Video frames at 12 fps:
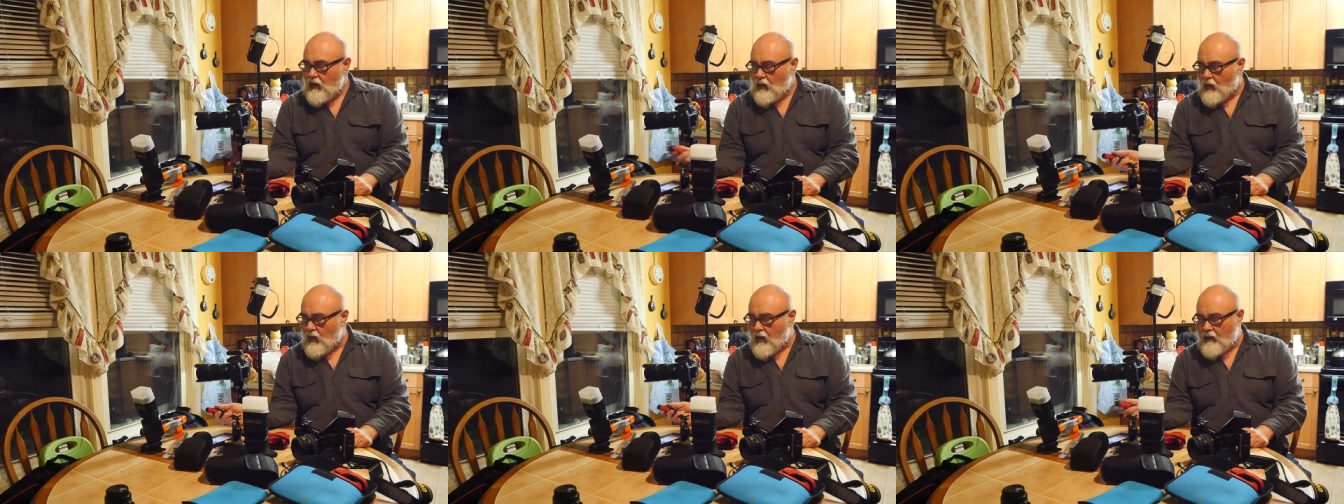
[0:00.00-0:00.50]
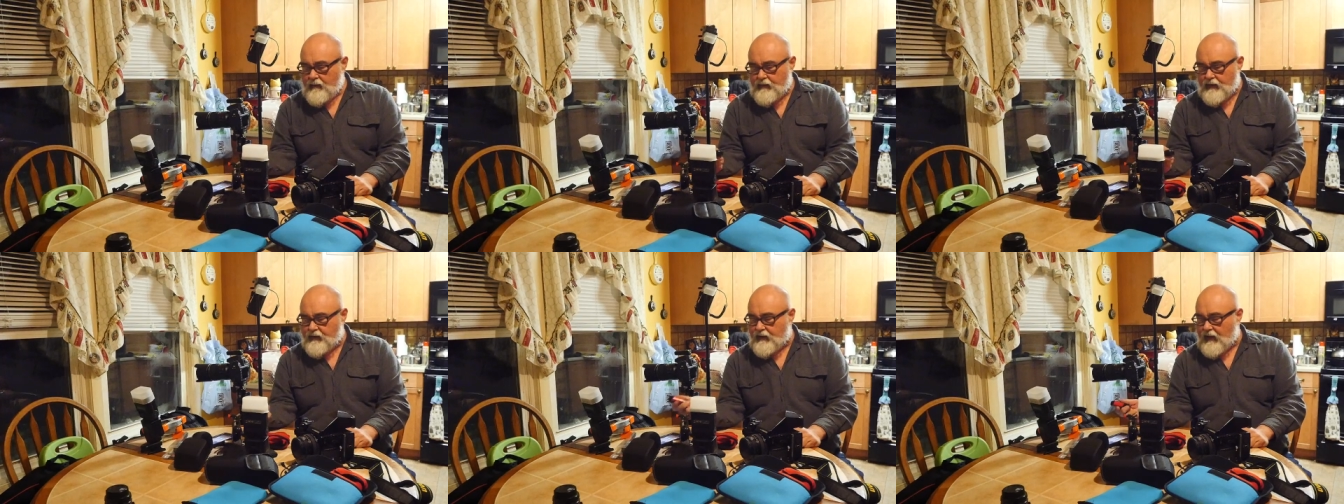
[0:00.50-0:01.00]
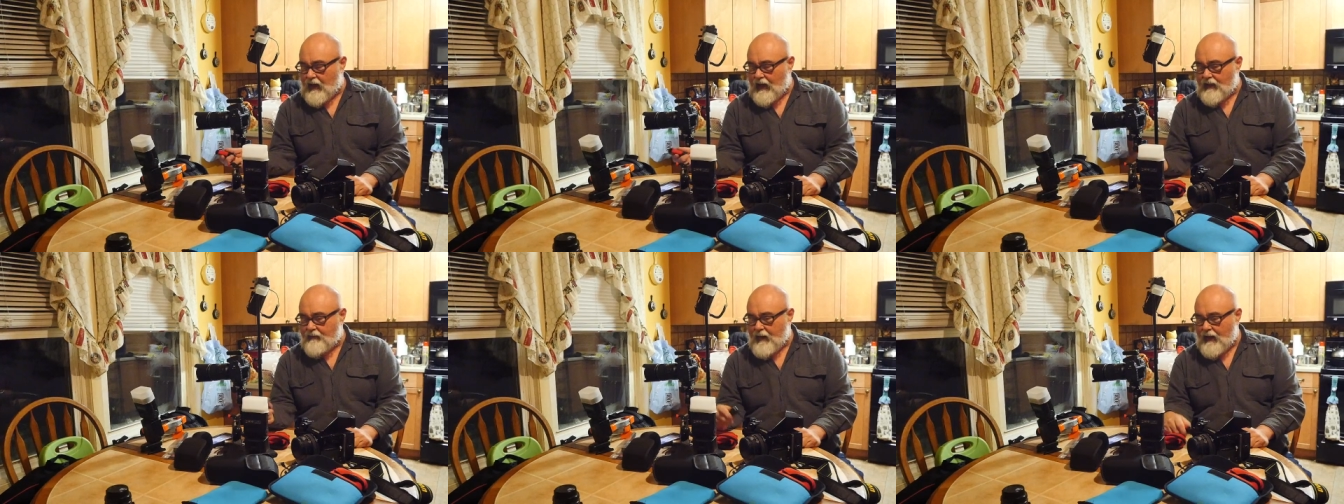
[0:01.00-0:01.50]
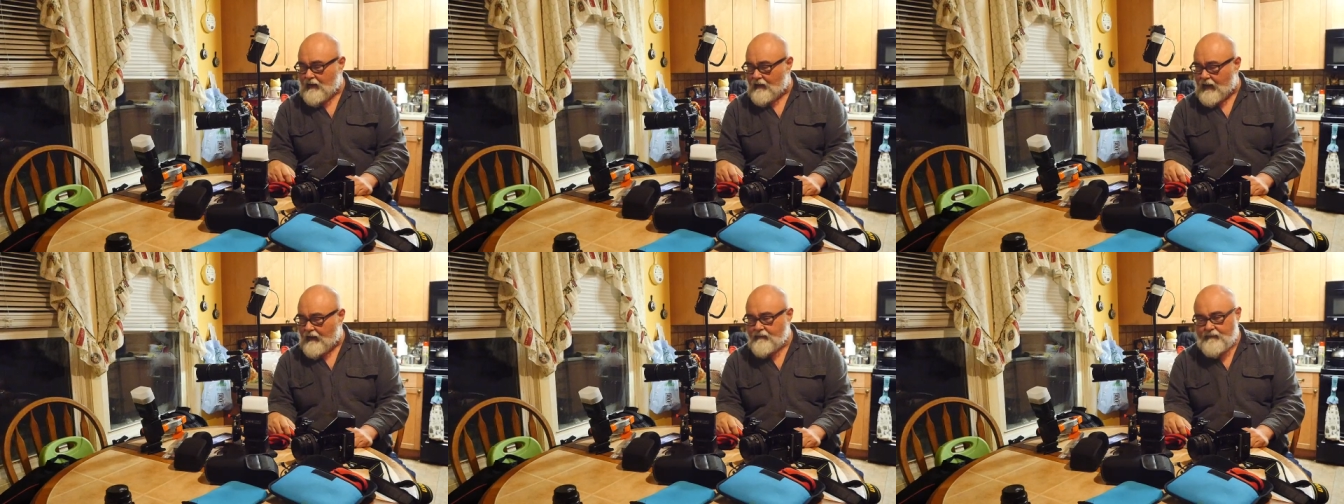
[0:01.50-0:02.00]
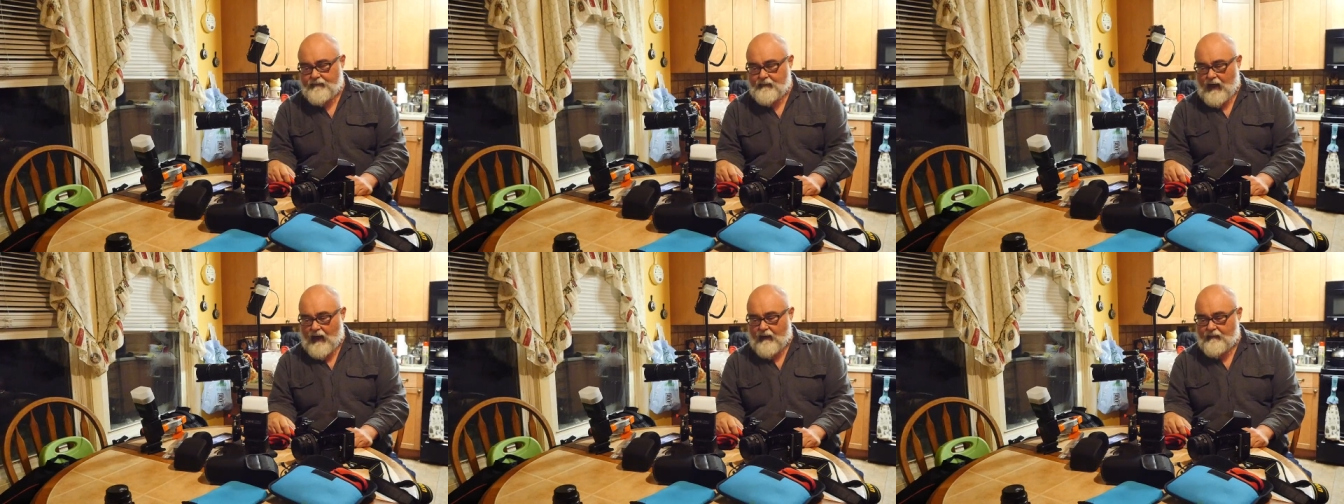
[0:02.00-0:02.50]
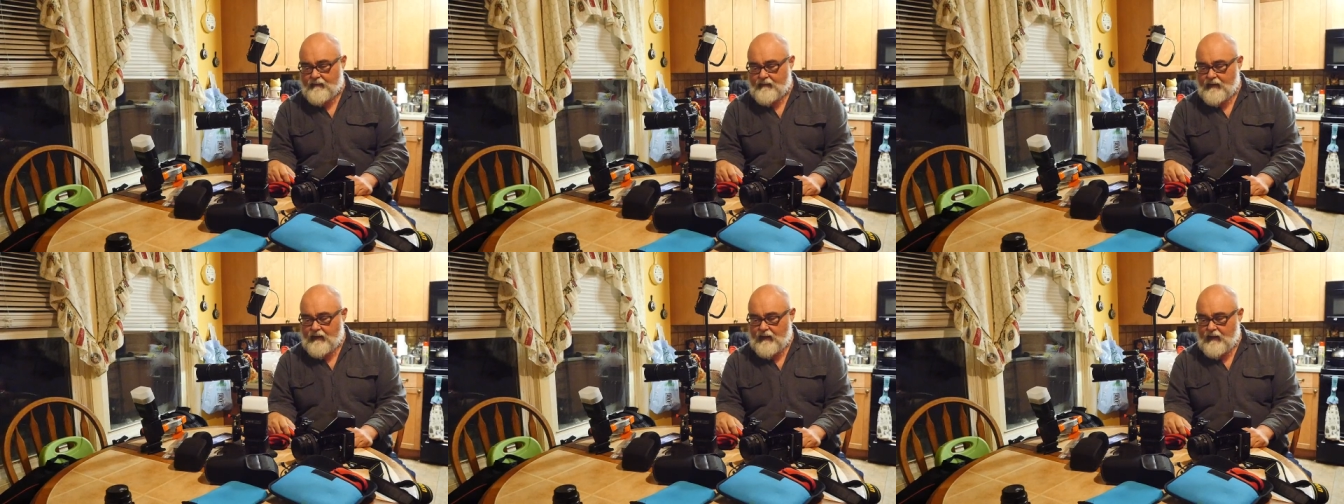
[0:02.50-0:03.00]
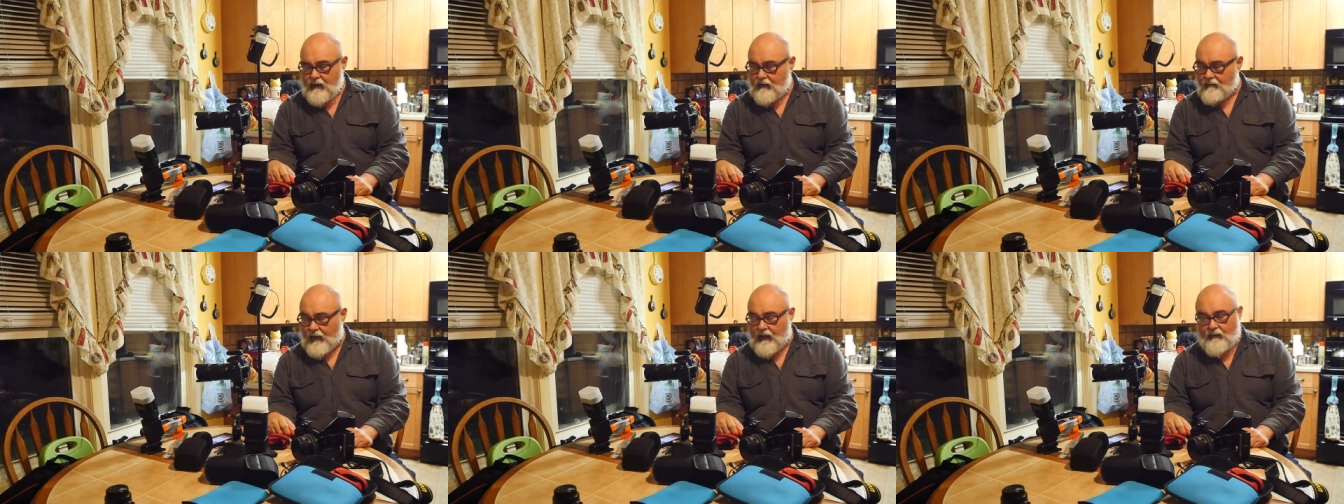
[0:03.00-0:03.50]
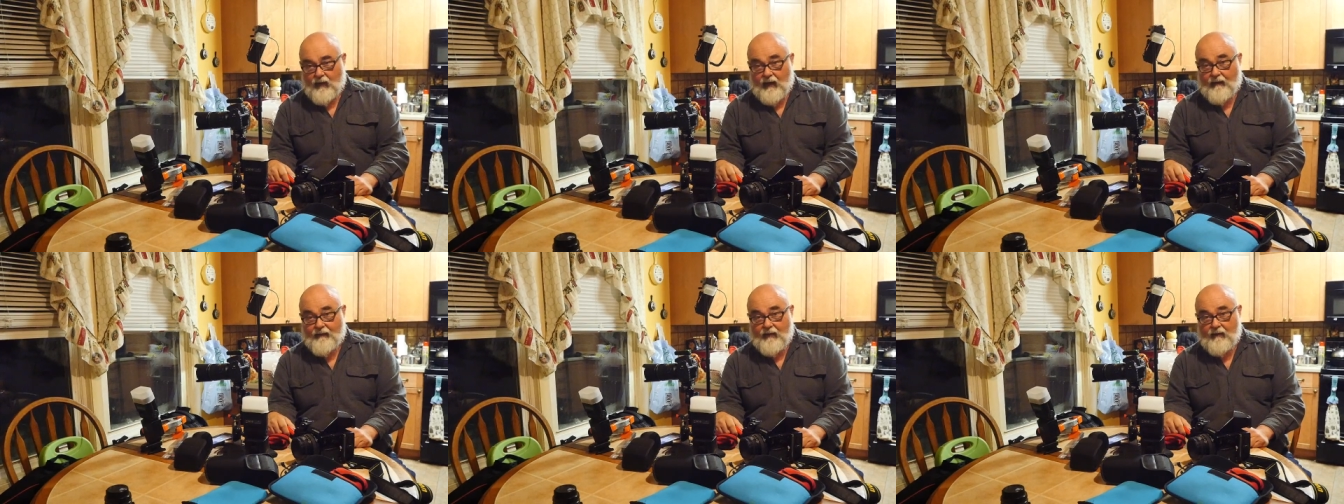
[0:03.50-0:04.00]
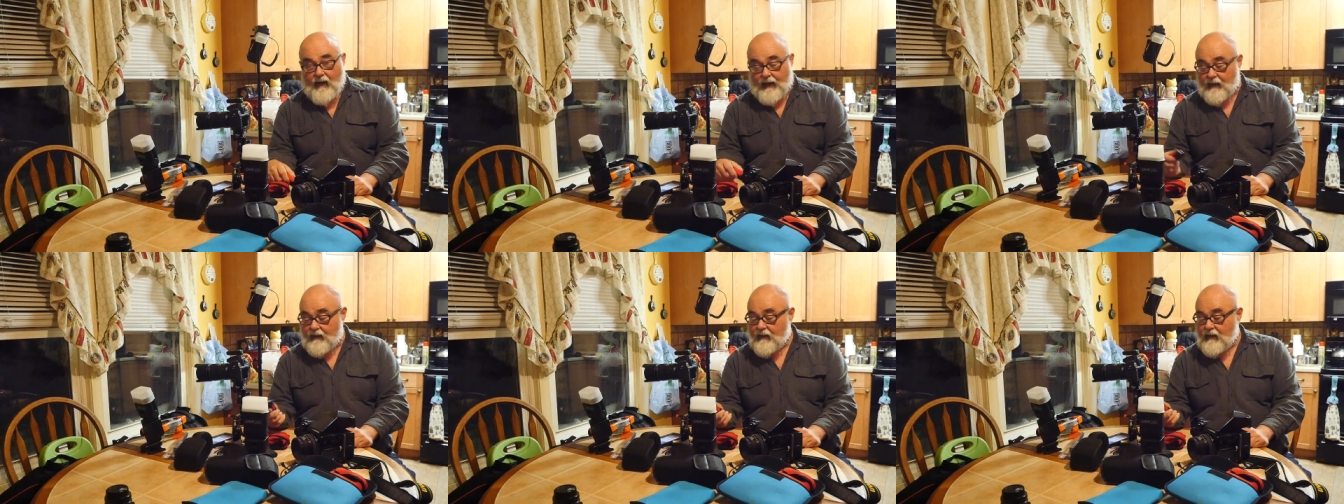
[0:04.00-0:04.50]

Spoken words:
or just sitting independently, mounted wherever you like.